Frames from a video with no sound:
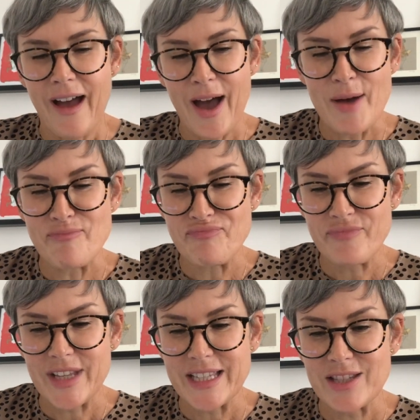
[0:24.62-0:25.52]

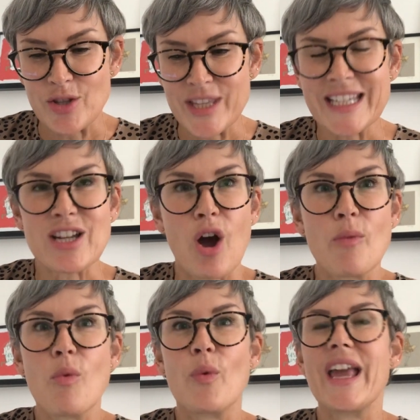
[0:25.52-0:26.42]
So this time
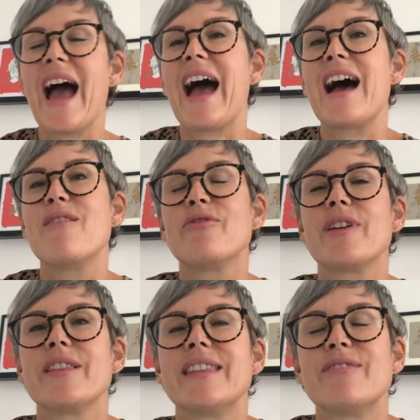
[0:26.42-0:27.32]
we have
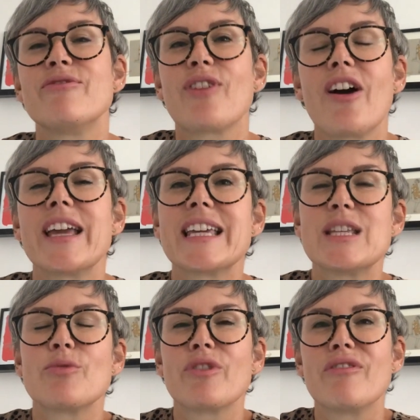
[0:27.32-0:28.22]
the flying geese
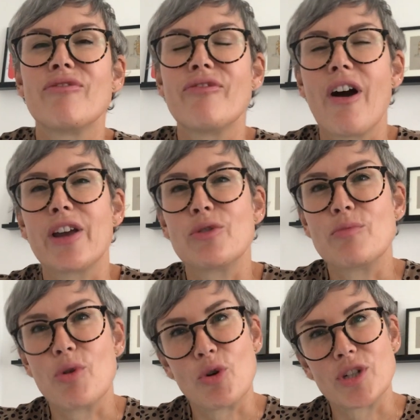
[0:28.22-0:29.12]
from the final
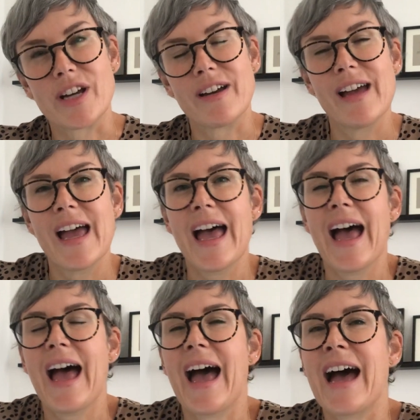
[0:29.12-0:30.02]
border.
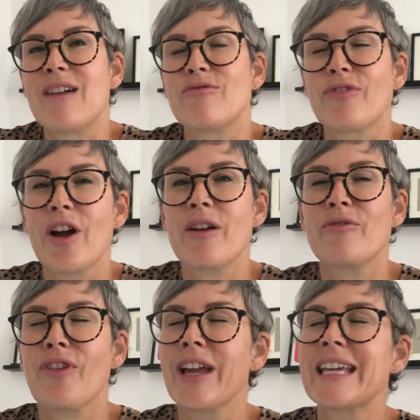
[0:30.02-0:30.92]
And
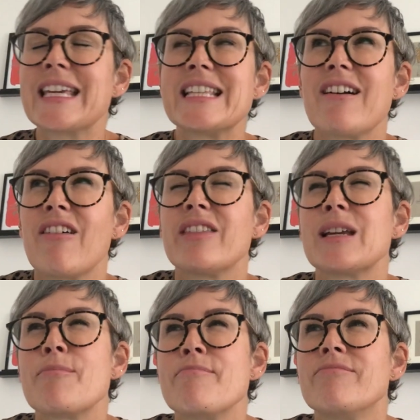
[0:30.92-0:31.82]
flying geese, I
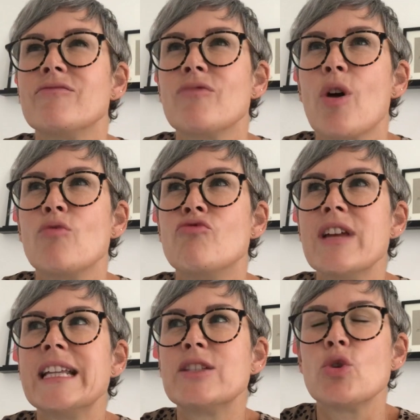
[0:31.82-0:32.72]
think,
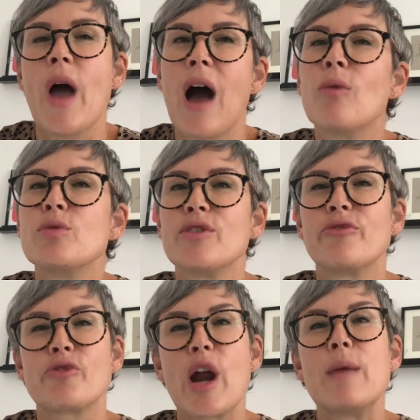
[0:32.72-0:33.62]
really do help to
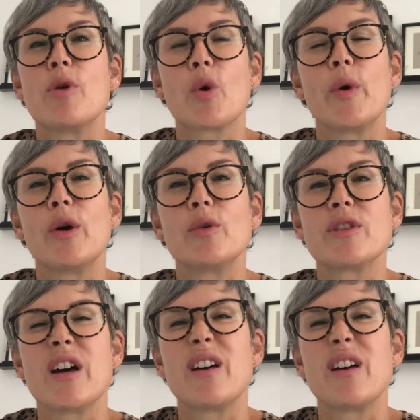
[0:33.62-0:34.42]
frame a quilt.